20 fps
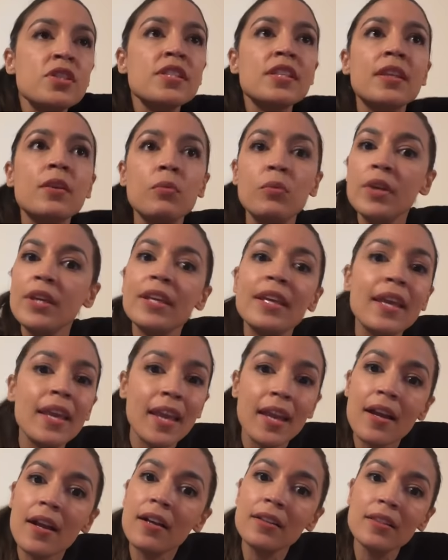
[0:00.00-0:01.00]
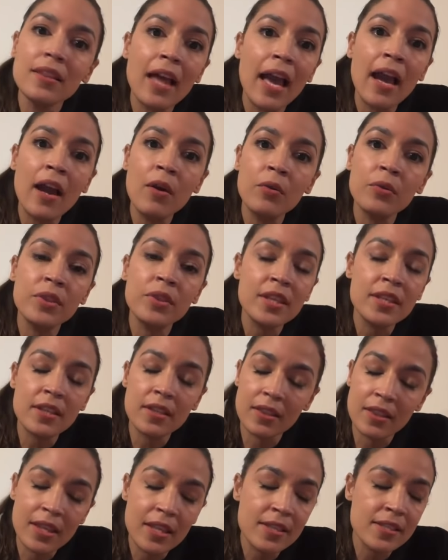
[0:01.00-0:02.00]
can't allow
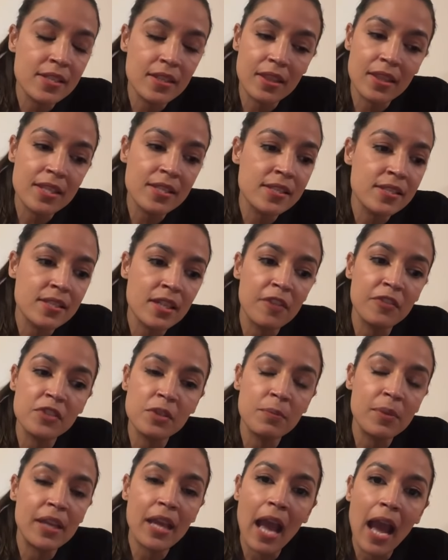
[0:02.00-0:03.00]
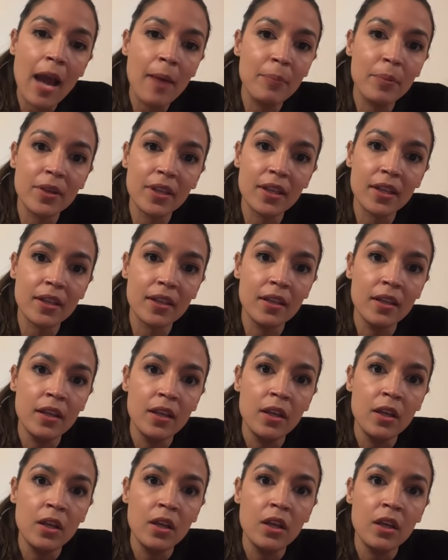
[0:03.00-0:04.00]
this stuff to be happening
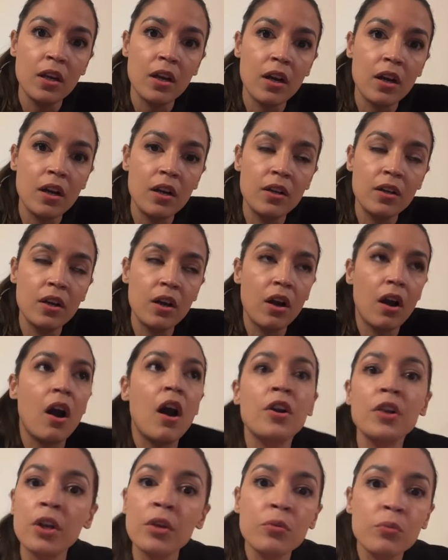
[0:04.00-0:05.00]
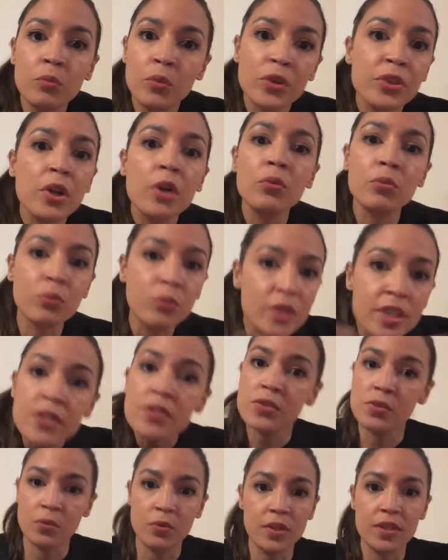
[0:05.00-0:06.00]
with our
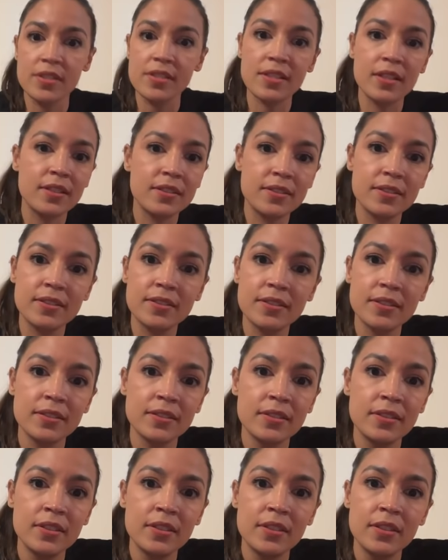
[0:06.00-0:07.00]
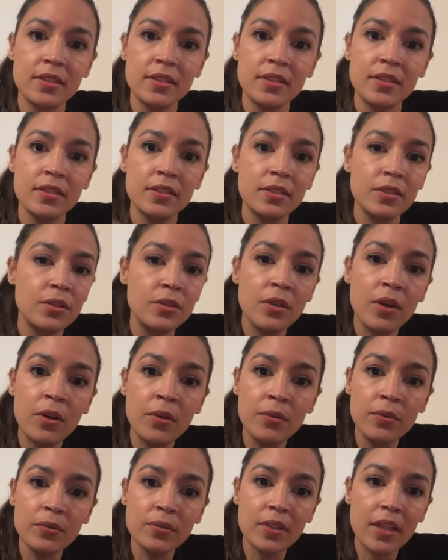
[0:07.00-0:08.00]
resources, you
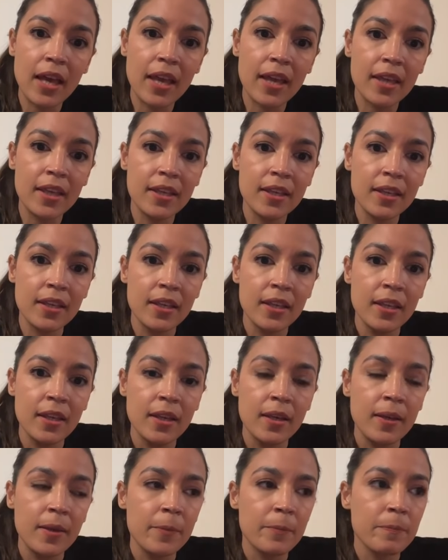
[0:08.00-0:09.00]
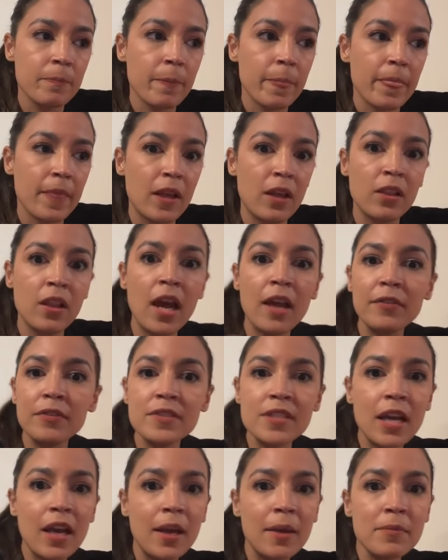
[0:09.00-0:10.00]
know, like, a lot
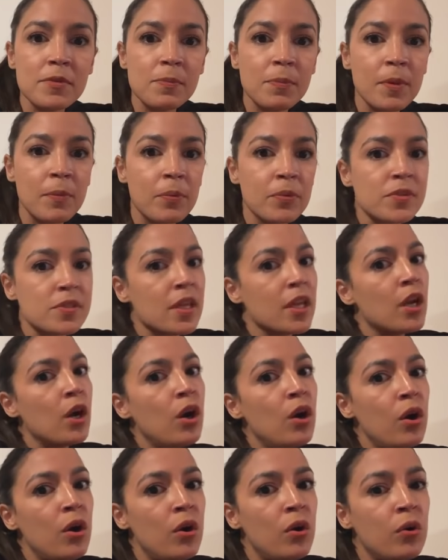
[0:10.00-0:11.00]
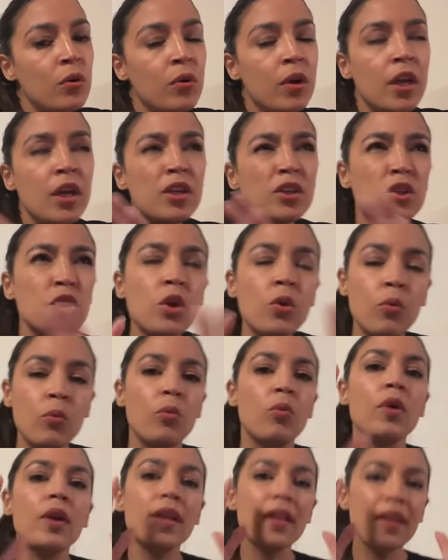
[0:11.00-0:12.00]
of times people say, you're